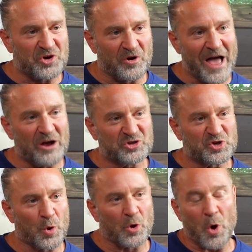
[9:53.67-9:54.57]
are now
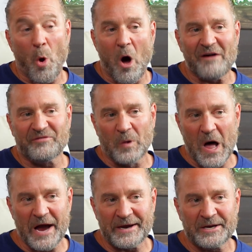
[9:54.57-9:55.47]
stored
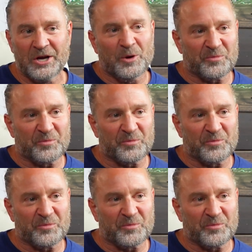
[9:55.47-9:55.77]
offline,